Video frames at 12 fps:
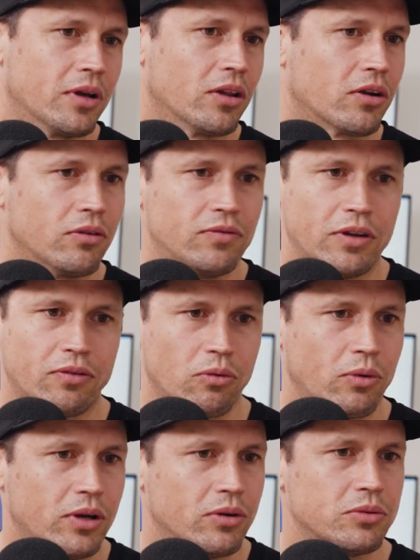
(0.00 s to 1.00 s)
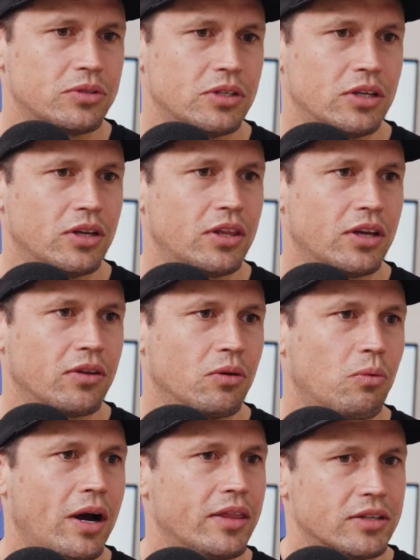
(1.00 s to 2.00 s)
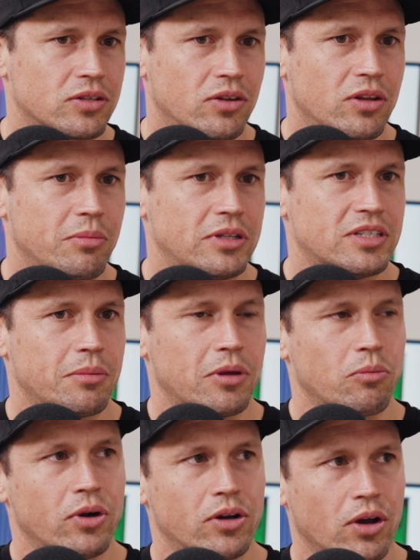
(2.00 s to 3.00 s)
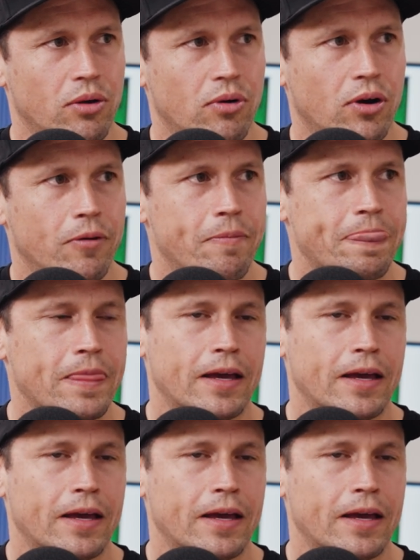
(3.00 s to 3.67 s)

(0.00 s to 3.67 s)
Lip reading: lot of different wheels, you think of the weight that's on them and something were to go wrong.